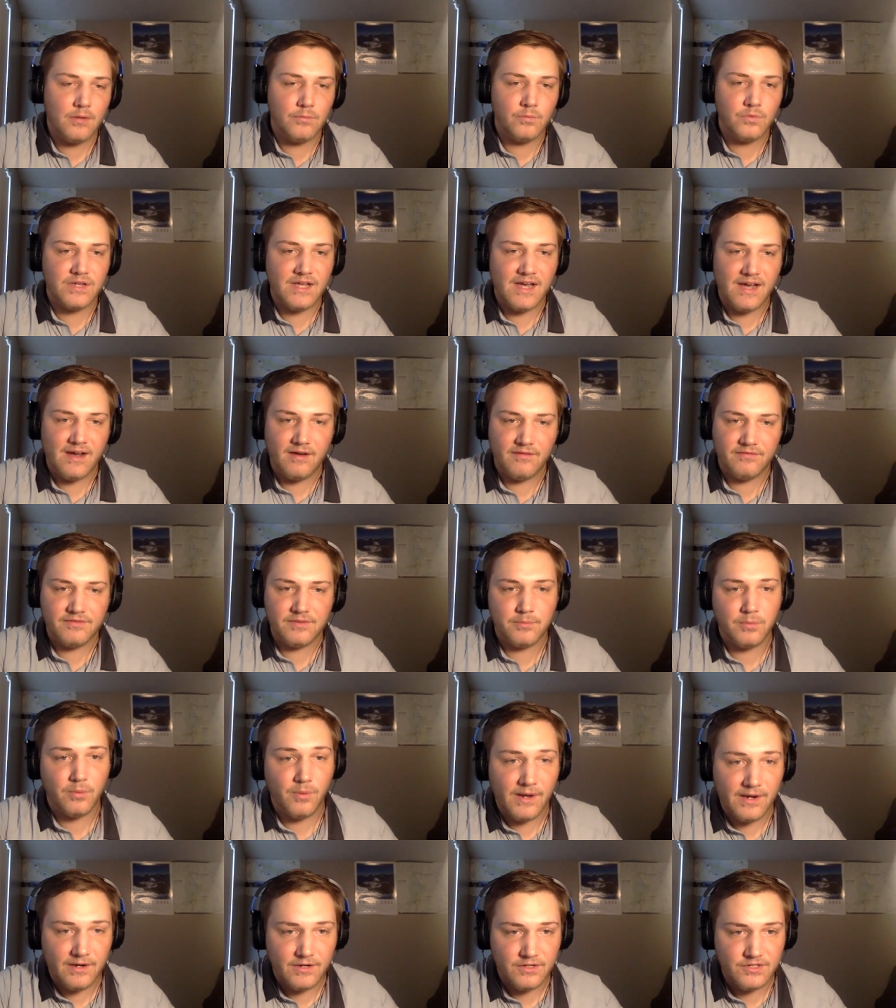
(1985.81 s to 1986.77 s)
We have the
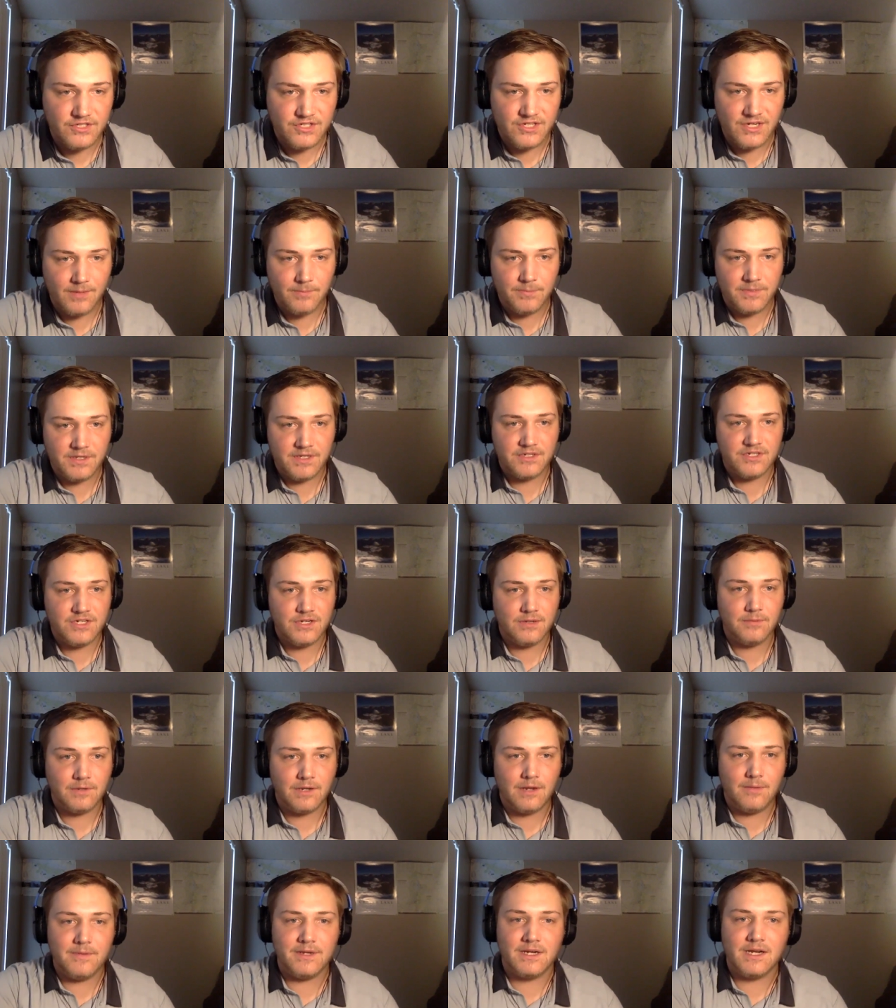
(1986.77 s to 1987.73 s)
Players
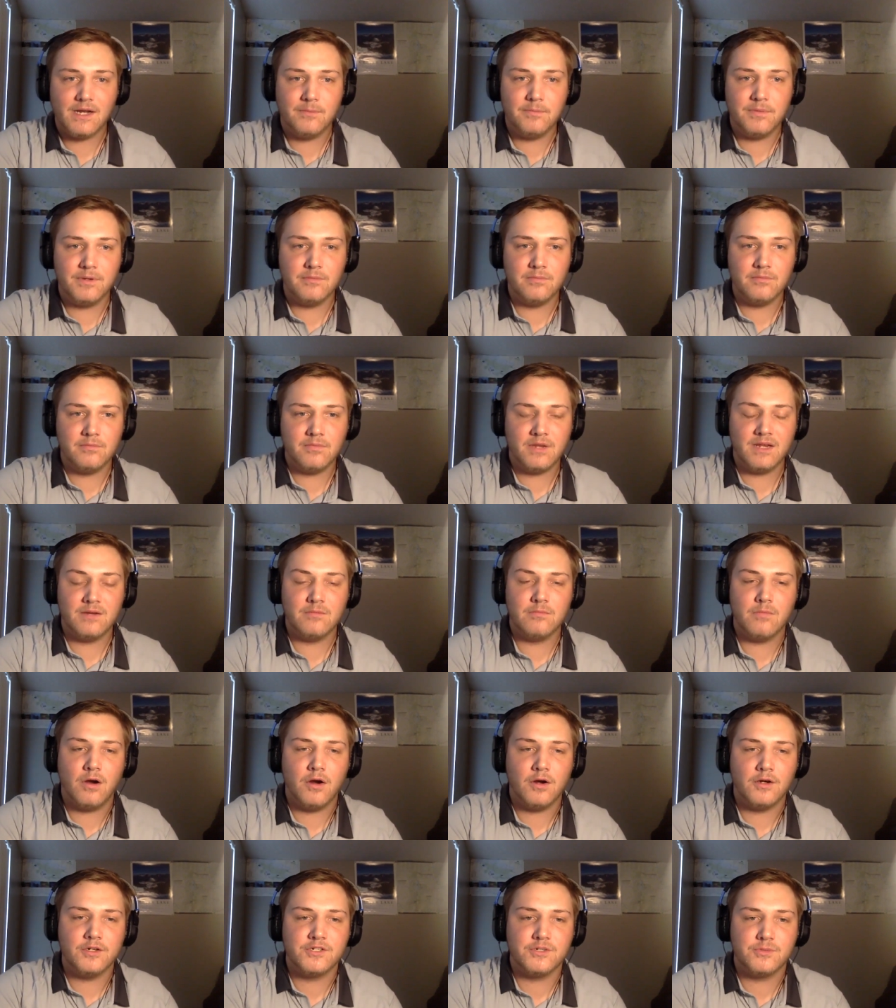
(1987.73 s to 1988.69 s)
Championship coming up in
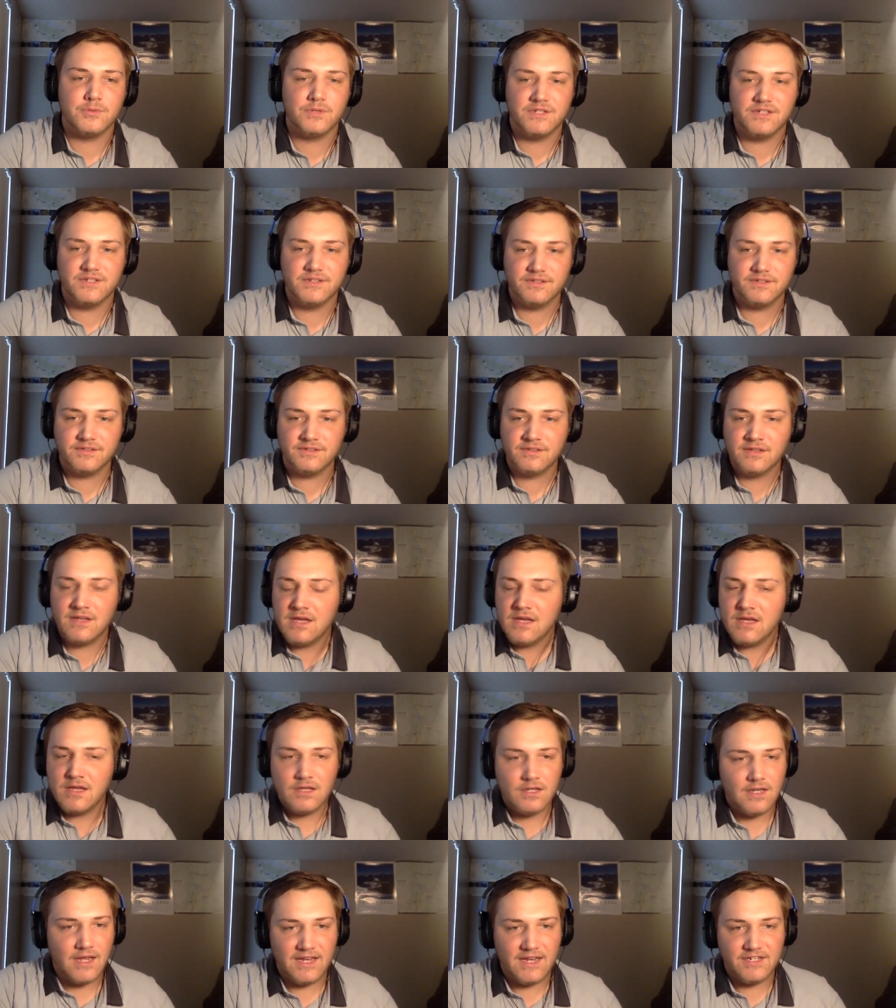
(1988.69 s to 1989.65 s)
March, which is
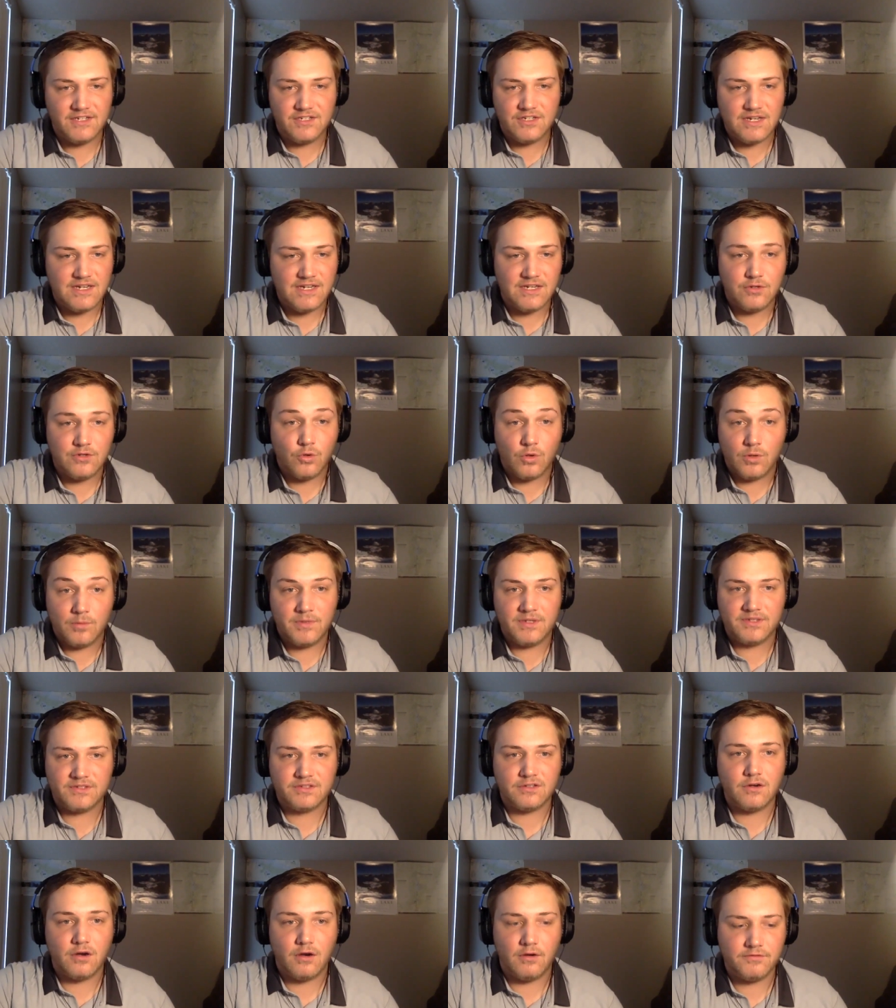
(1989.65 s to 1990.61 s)
an
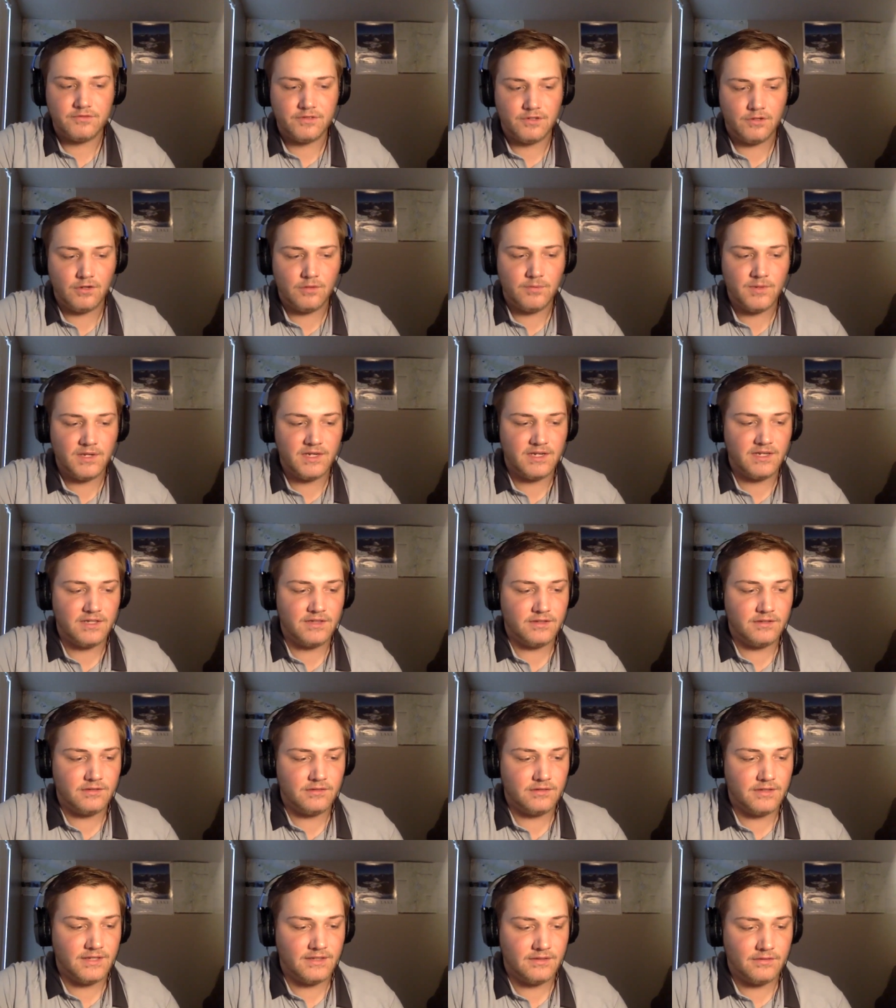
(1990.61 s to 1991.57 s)
enormous golf tournament in
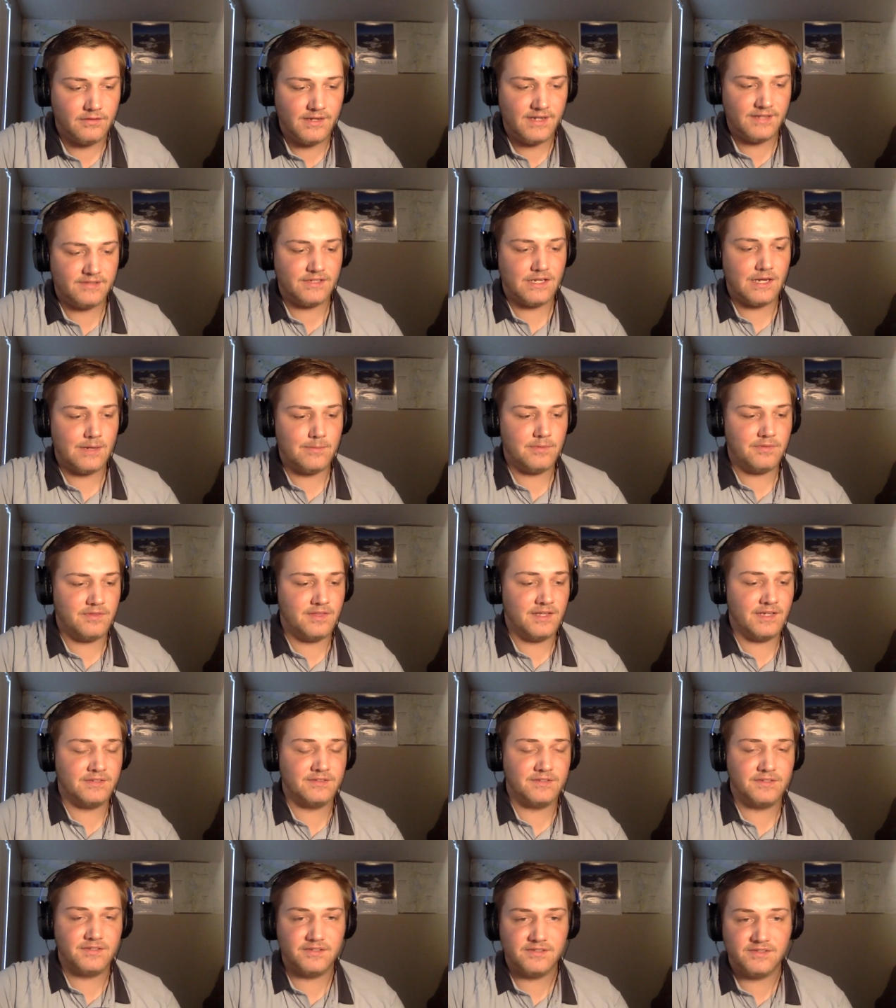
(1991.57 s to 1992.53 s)
the landscape of
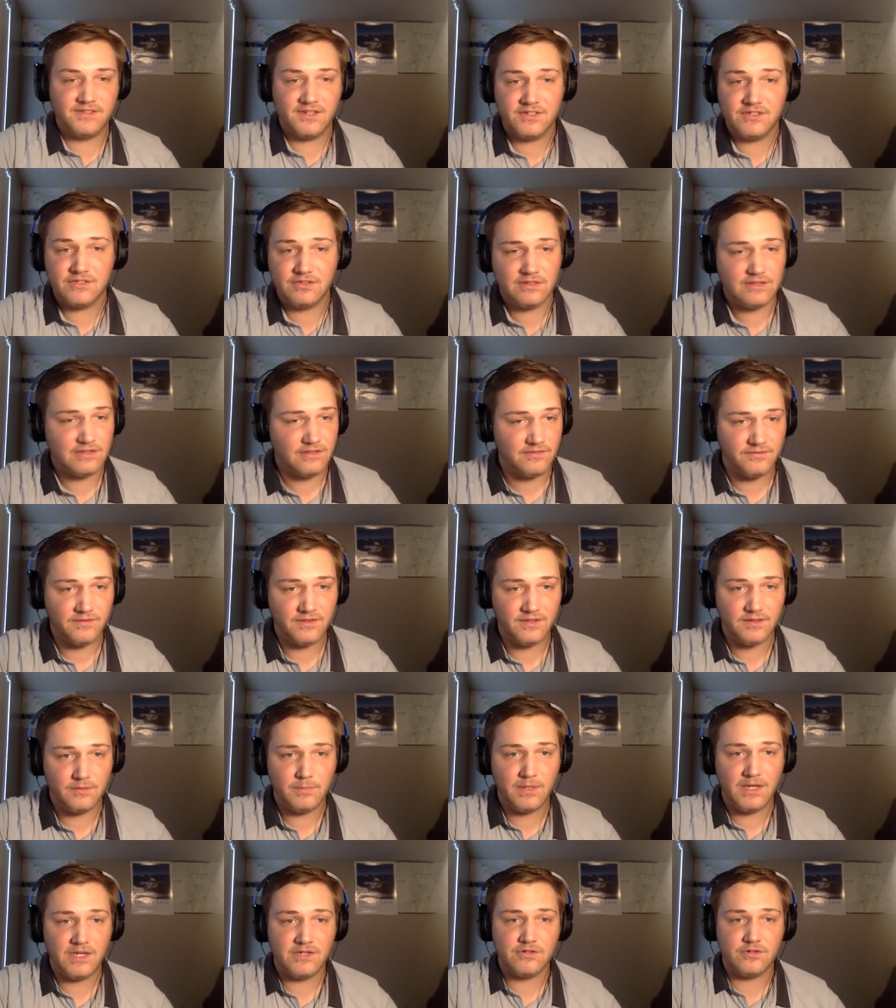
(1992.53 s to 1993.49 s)
things. It's essentially the
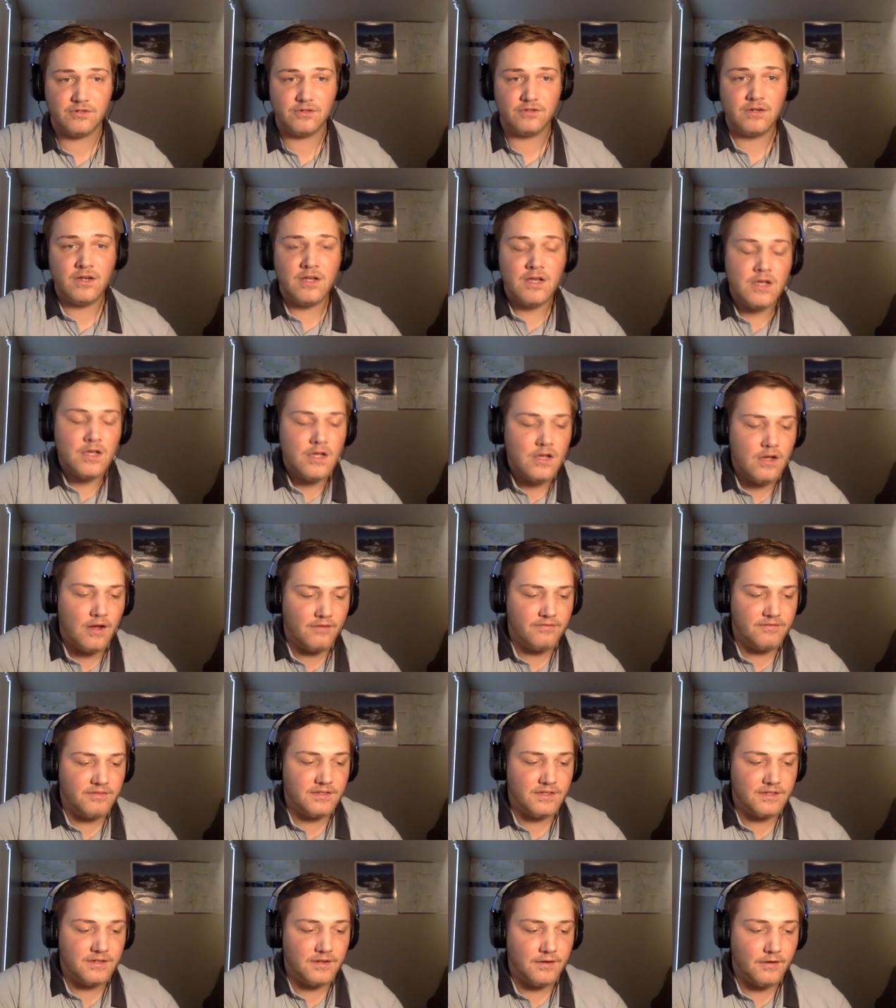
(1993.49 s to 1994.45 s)
5th major
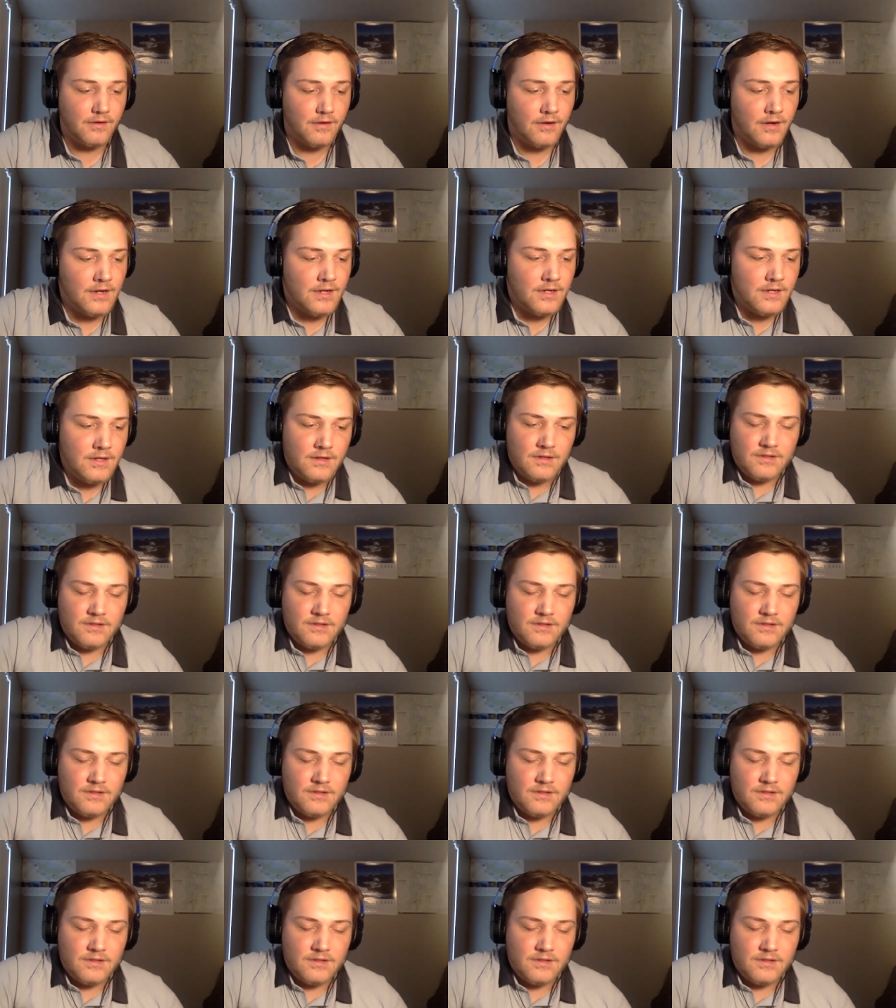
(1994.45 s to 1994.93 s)
of the year.